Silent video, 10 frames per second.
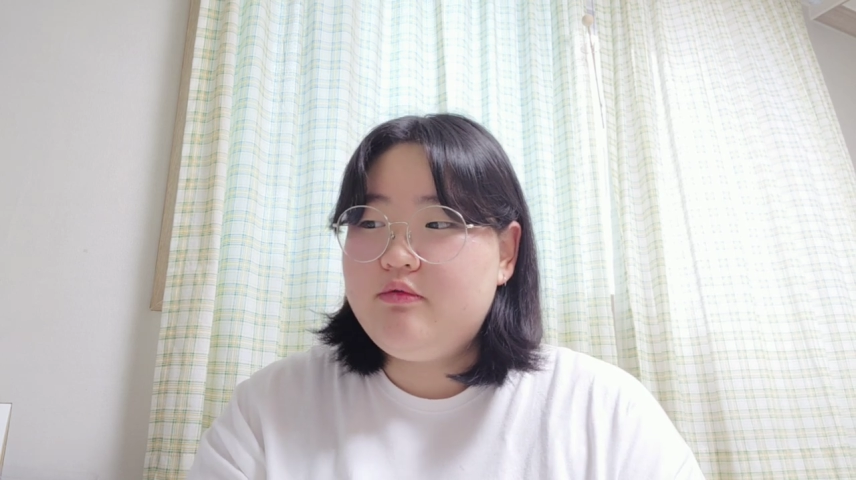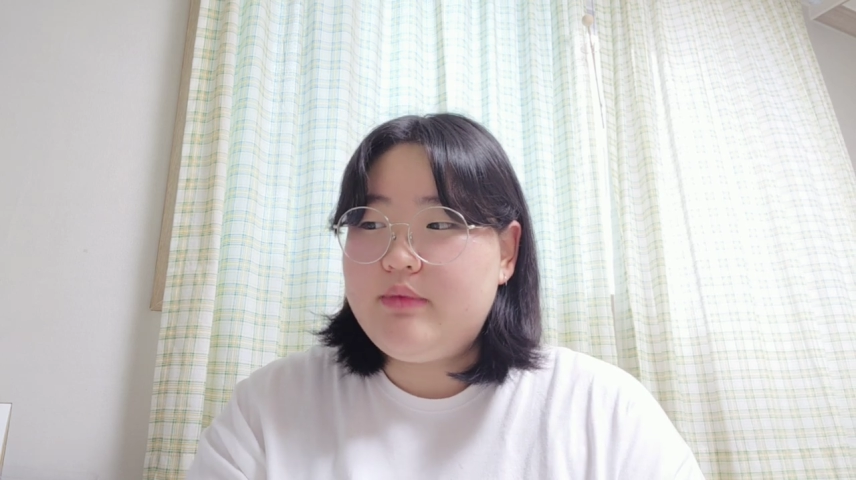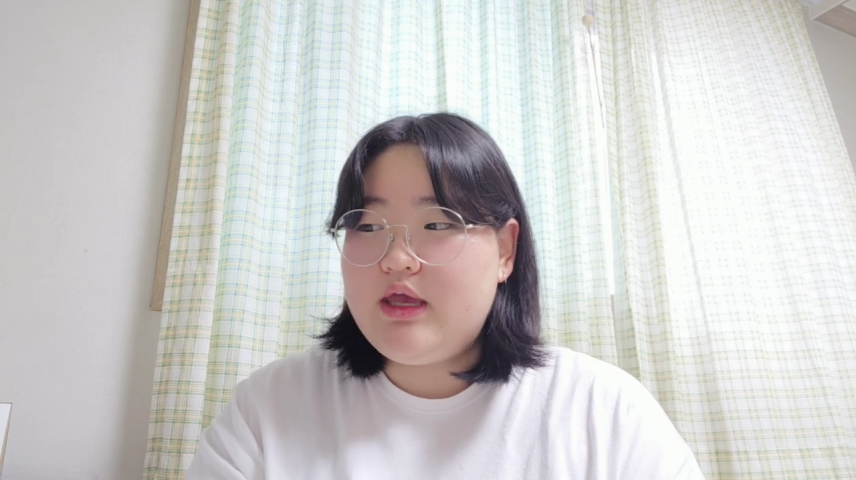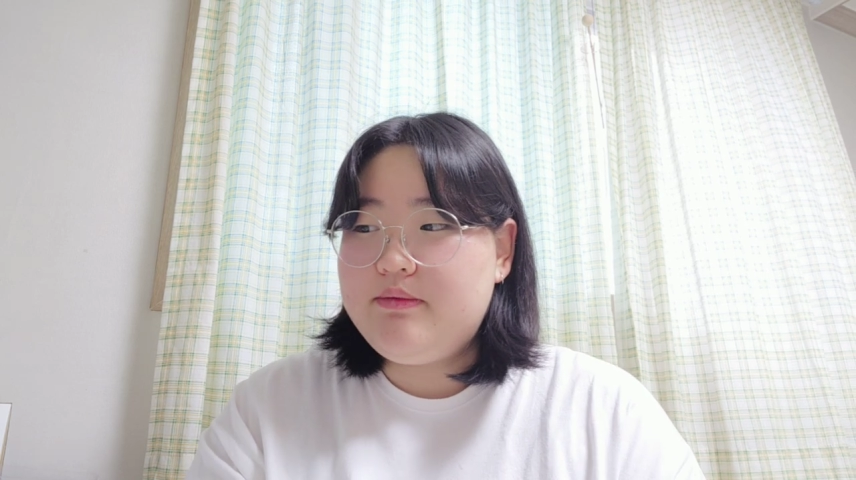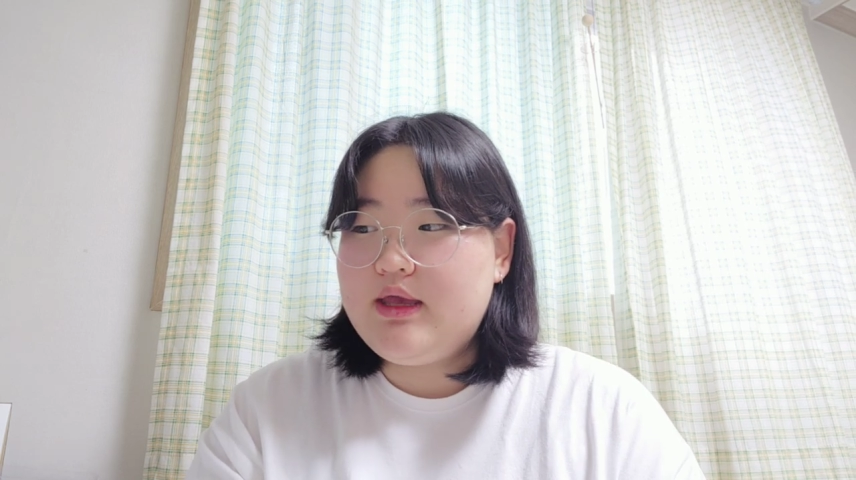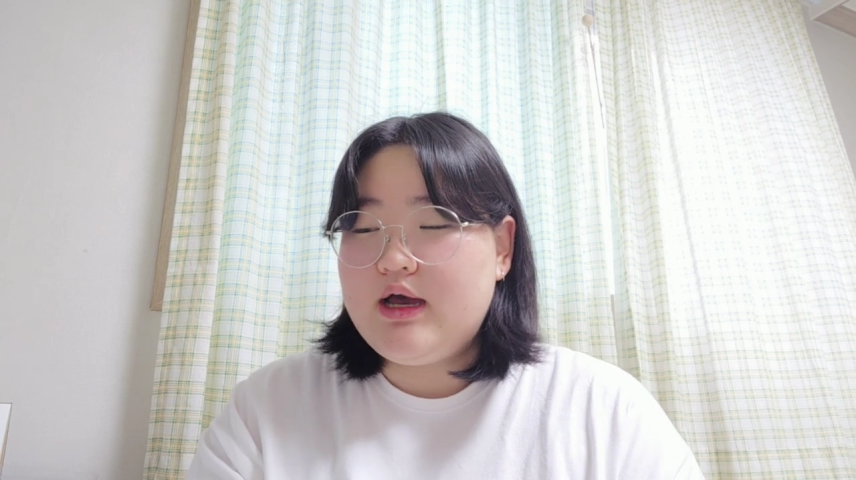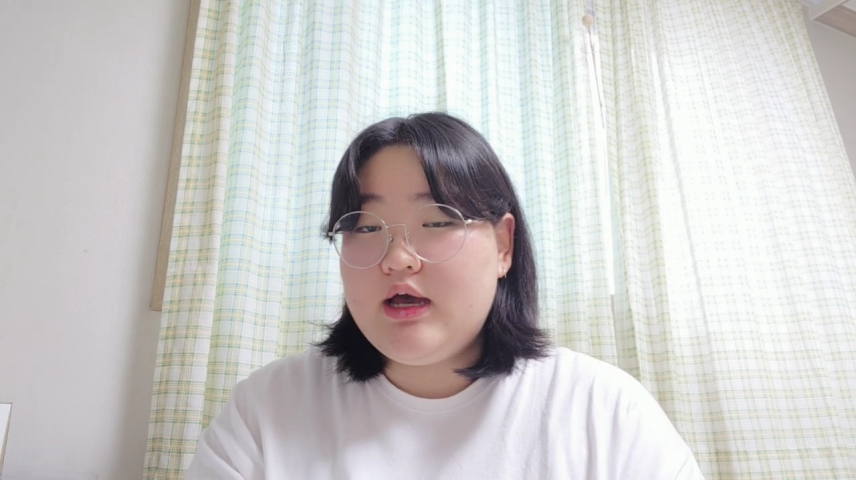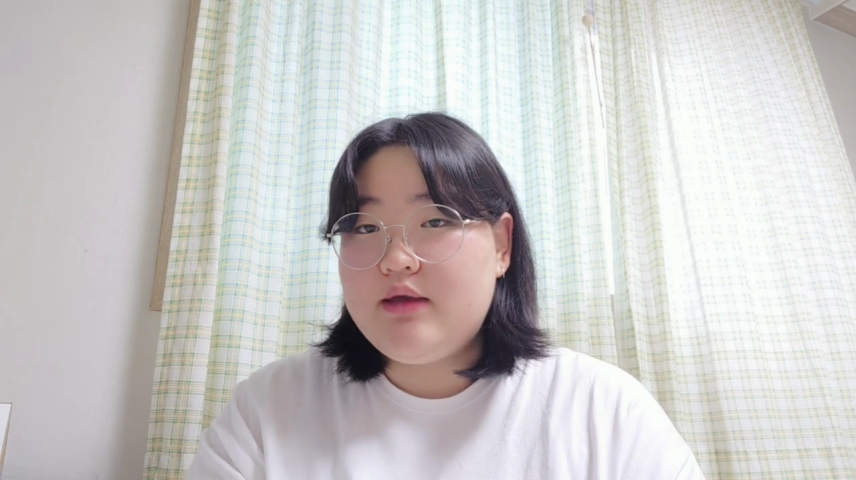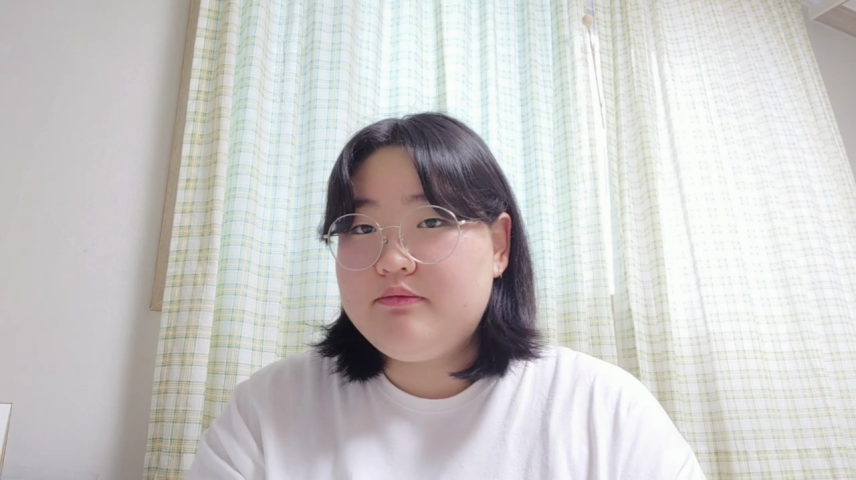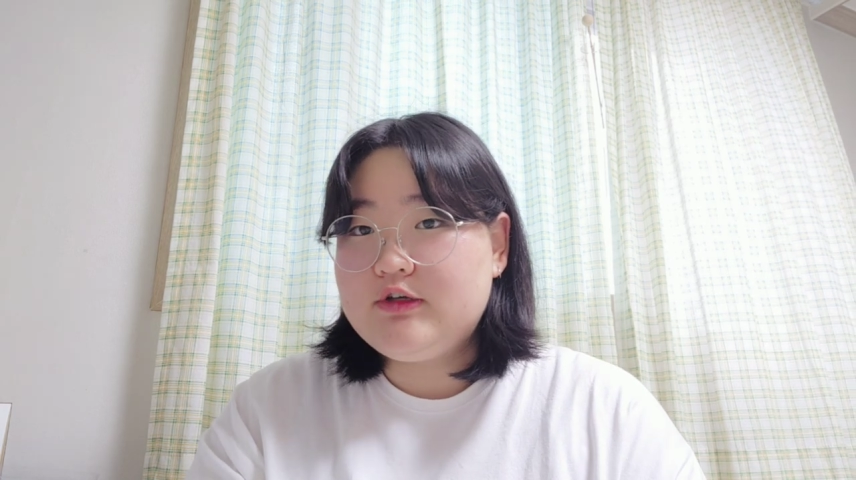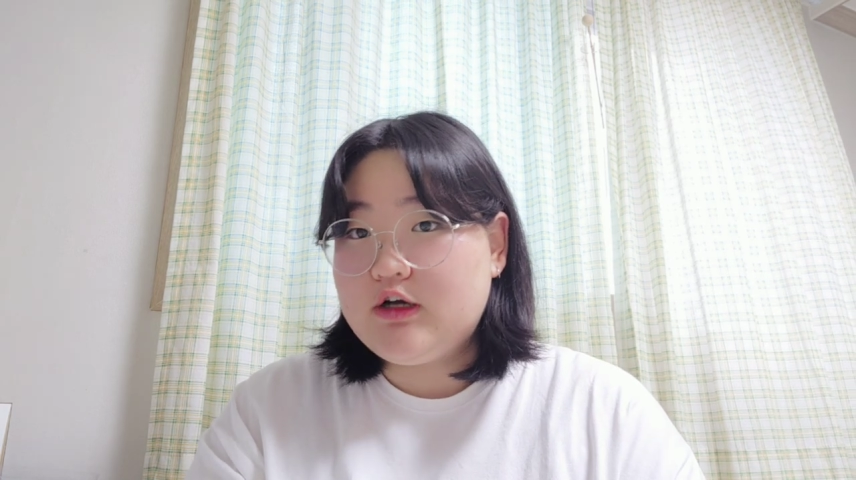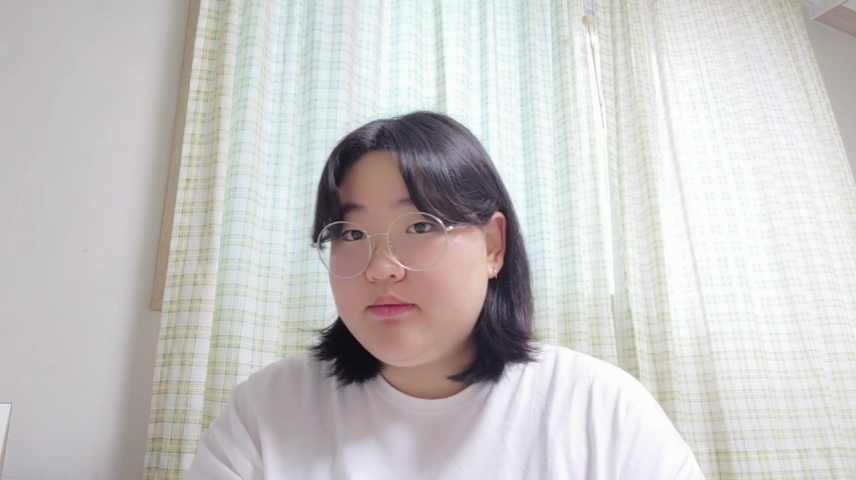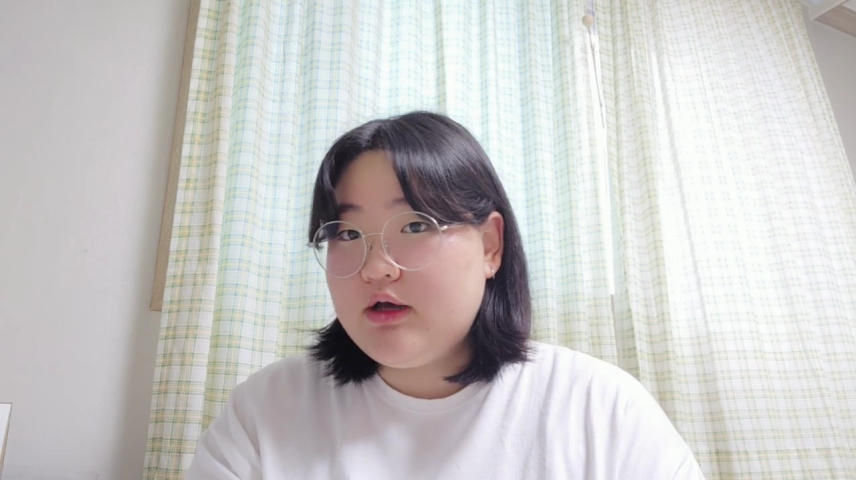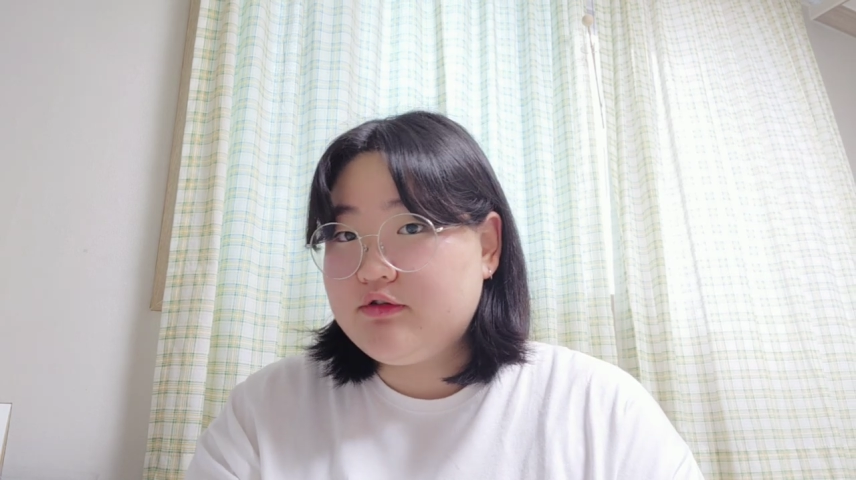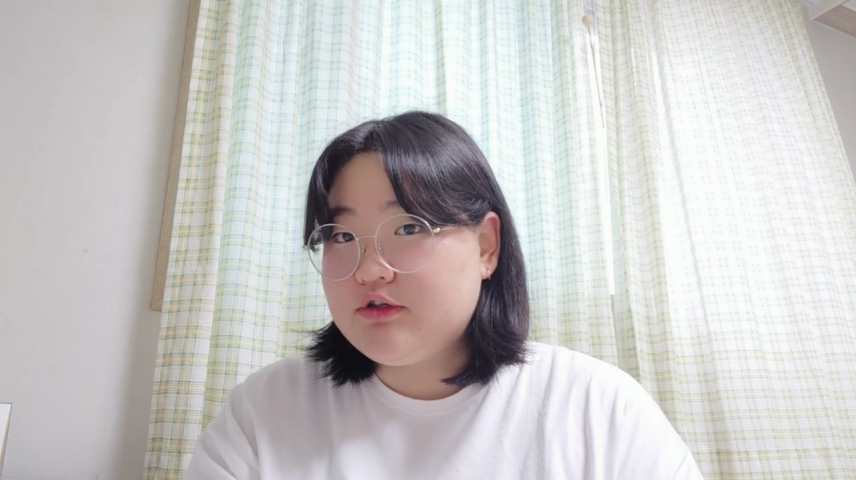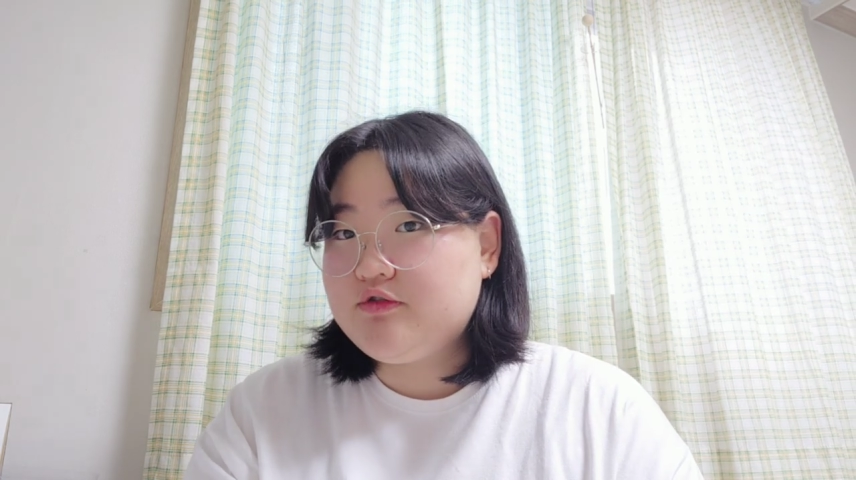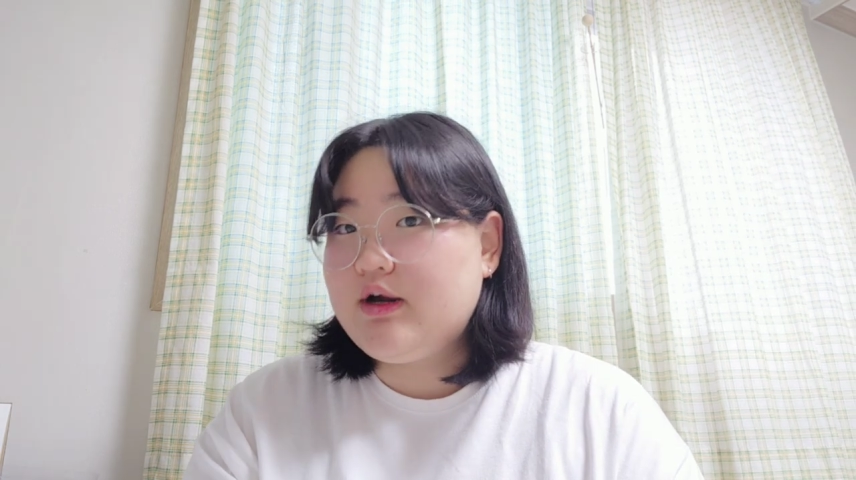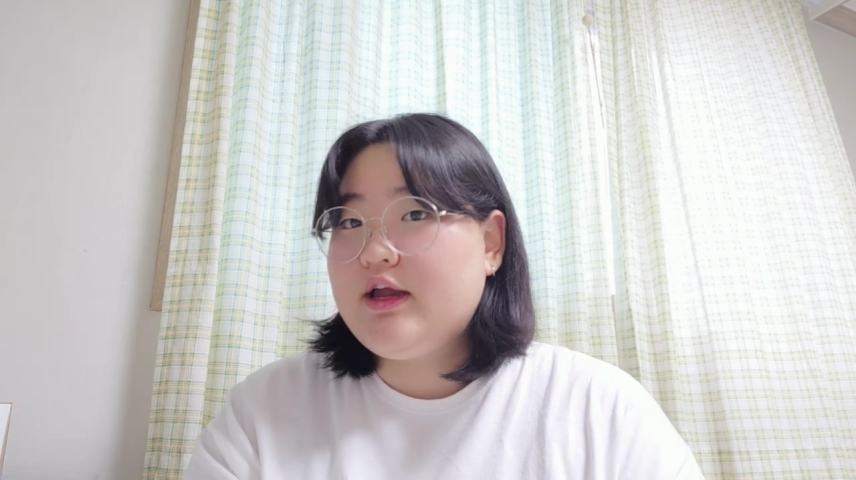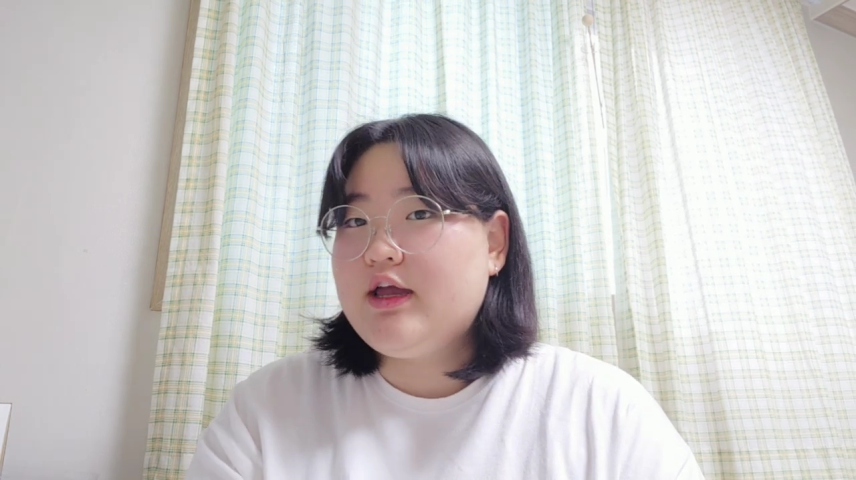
maybe I'm talk about the dry